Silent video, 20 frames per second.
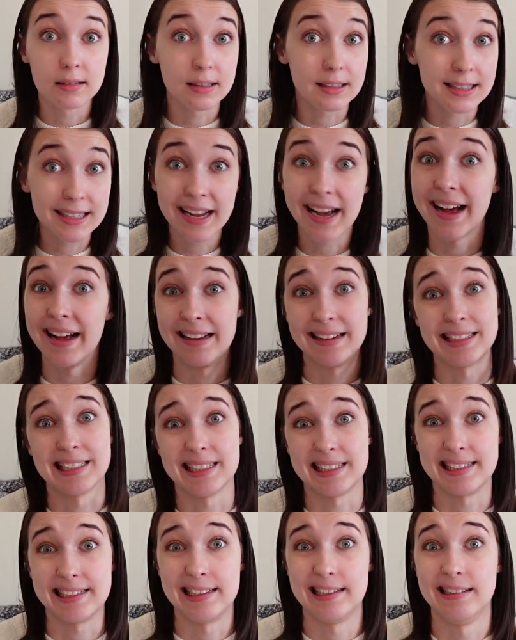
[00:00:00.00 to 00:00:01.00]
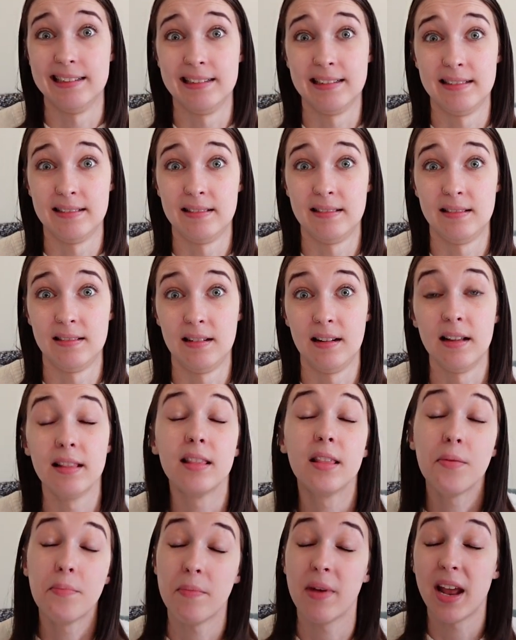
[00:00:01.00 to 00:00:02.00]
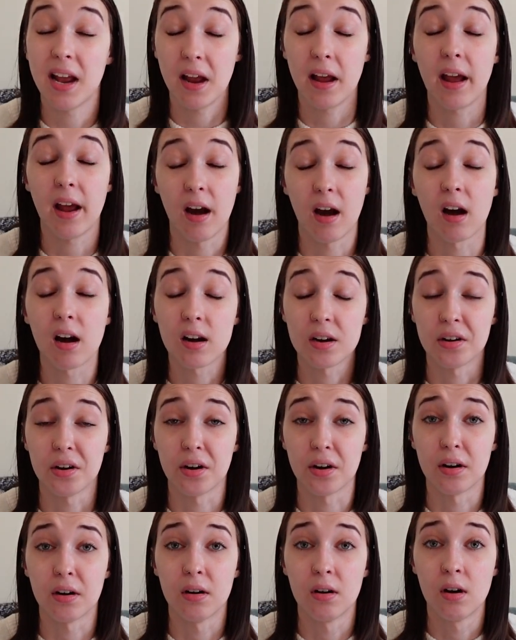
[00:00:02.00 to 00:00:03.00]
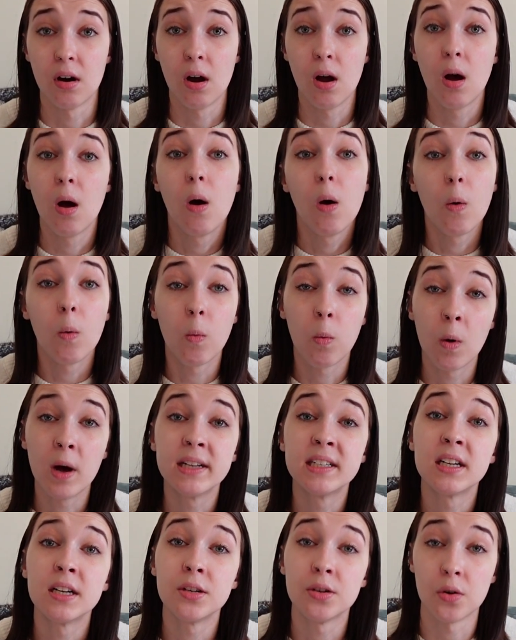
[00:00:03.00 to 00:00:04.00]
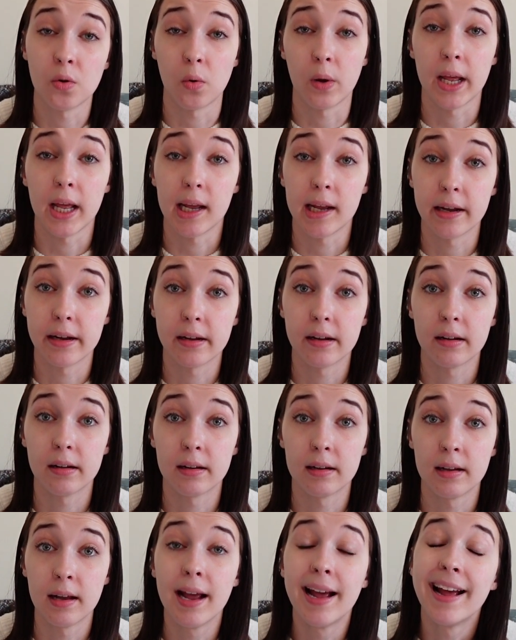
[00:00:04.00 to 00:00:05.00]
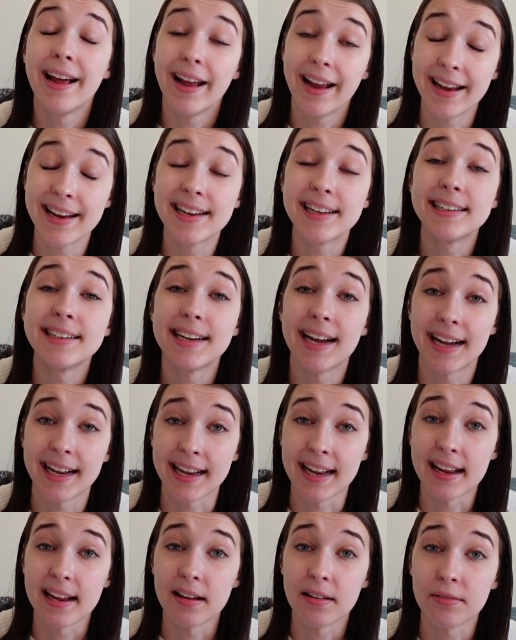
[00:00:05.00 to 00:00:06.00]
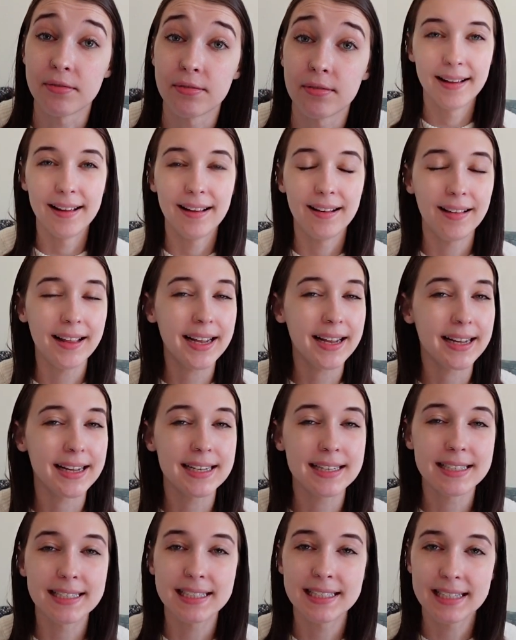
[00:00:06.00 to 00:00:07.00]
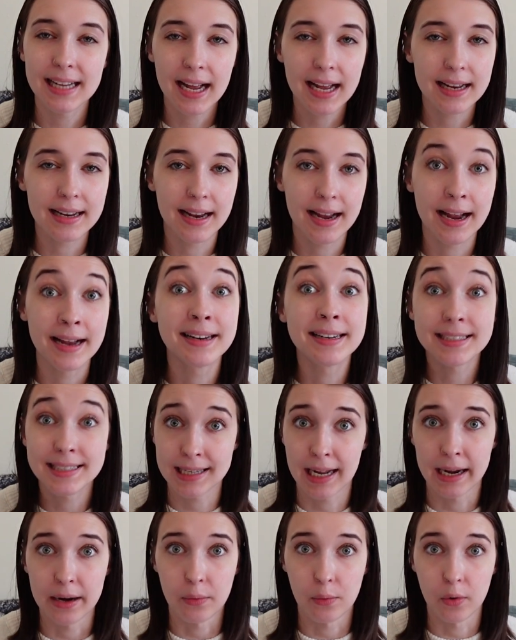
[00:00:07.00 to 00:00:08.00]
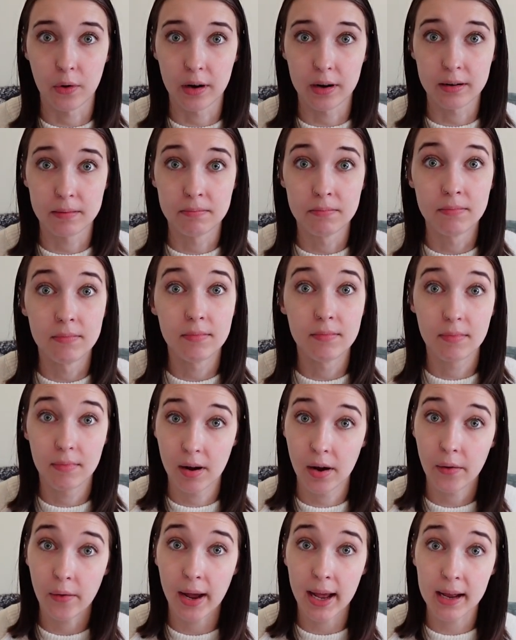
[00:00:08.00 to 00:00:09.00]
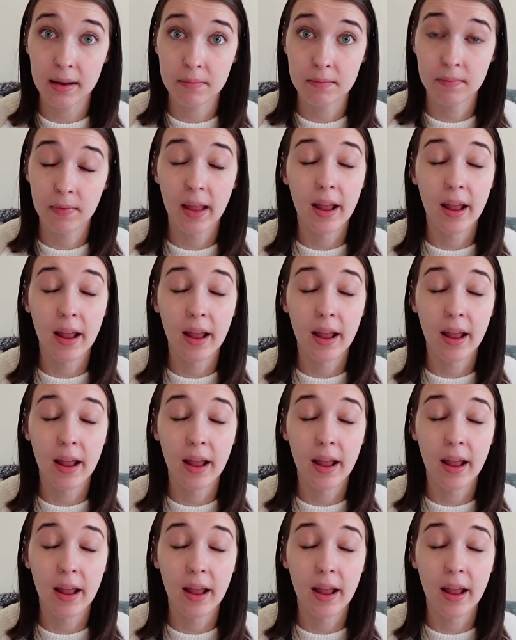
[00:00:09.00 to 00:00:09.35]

Yes. The main character was annoying and naive. Like, it's set in a psych ward, okay?